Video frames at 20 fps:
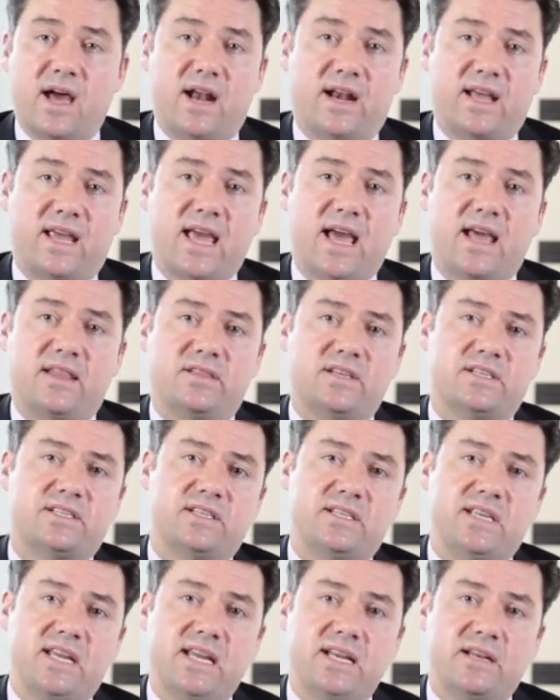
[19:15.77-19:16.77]
And again,
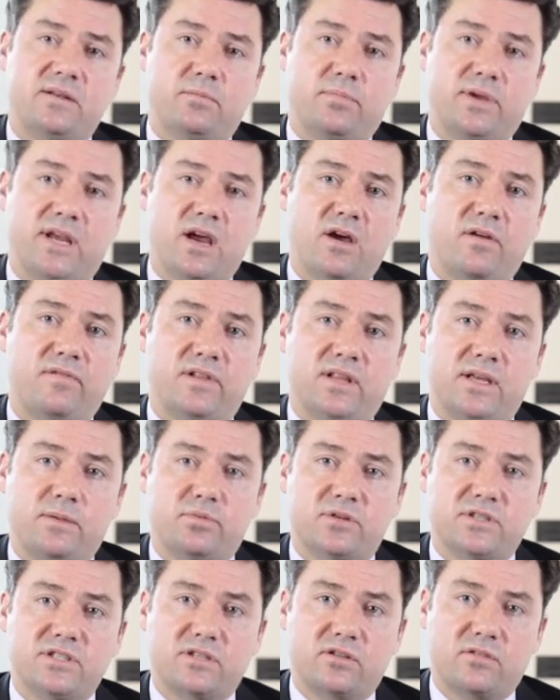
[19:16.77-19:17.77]
this needn't be overly
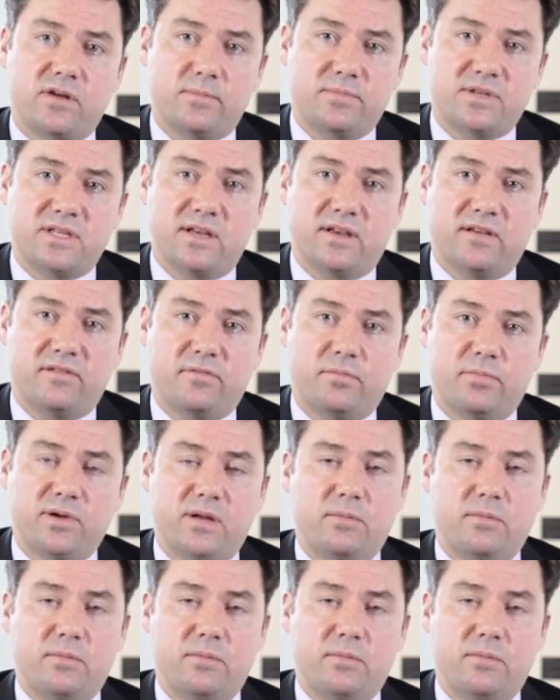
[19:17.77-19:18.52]
prescriptive,